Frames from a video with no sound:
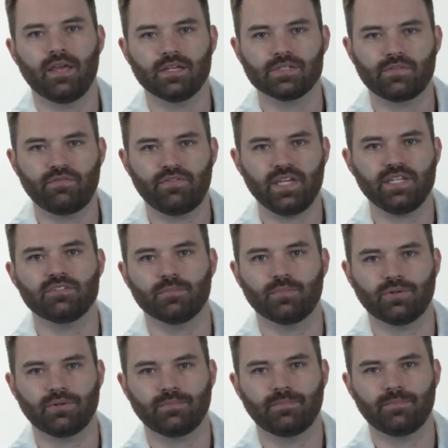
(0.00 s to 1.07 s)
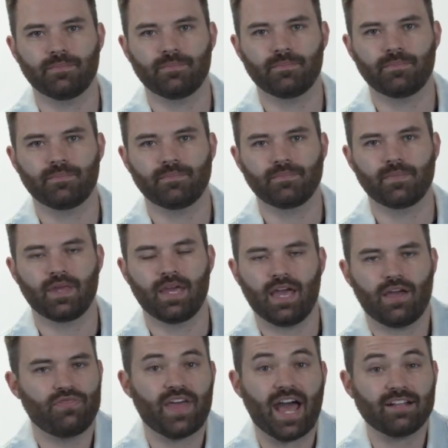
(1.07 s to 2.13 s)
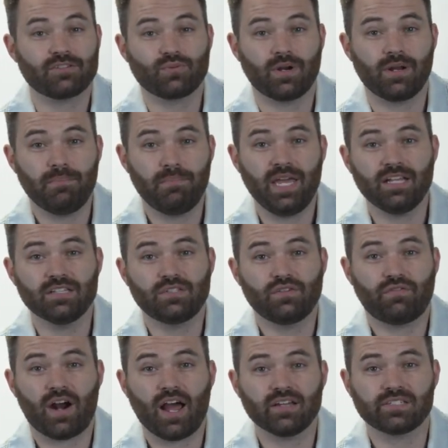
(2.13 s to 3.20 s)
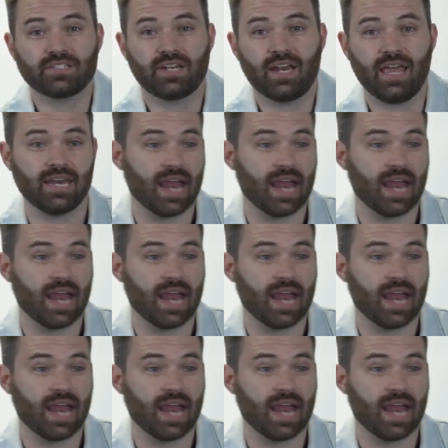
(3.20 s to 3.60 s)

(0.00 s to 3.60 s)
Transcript: is feasible. And that's what it means for us today.